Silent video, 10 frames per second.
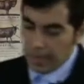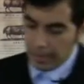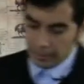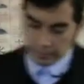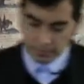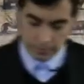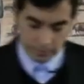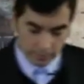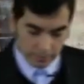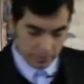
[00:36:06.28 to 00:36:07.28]
and
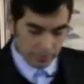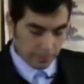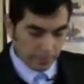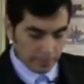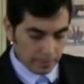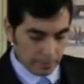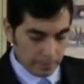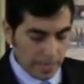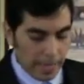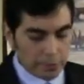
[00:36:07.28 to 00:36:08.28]

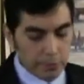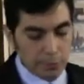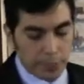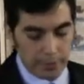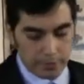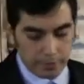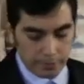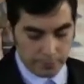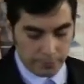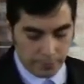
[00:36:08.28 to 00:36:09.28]
they had to wait
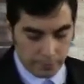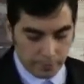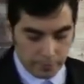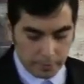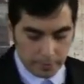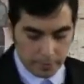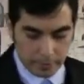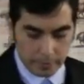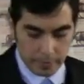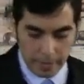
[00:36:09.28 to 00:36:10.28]
for
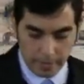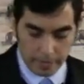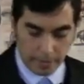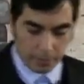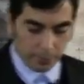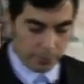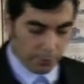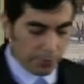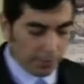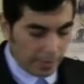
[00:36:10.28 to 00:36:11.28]

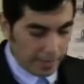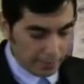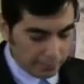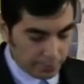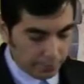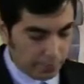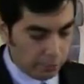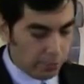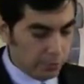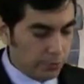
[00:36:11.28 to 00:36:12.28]
further light from the
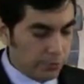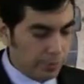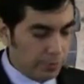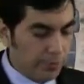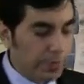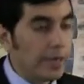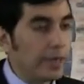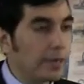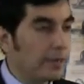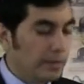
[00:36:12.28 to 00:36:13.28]
Lord to
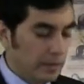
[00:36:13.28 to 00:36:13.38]
clarify